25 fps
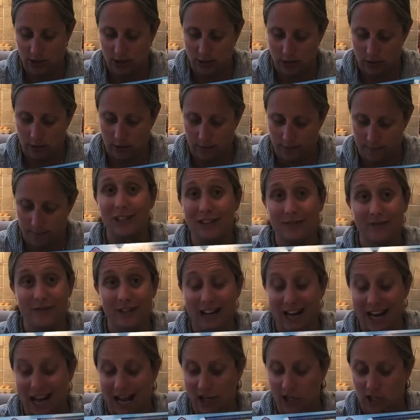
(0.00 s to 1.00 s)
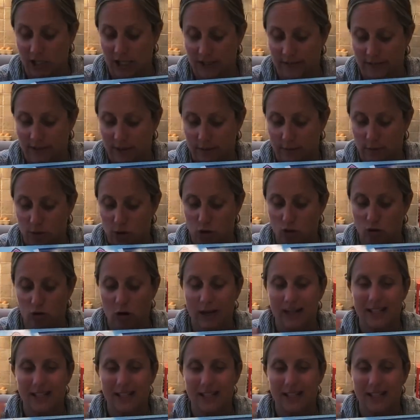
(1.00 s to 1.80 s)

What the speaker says: got different latches for them to try.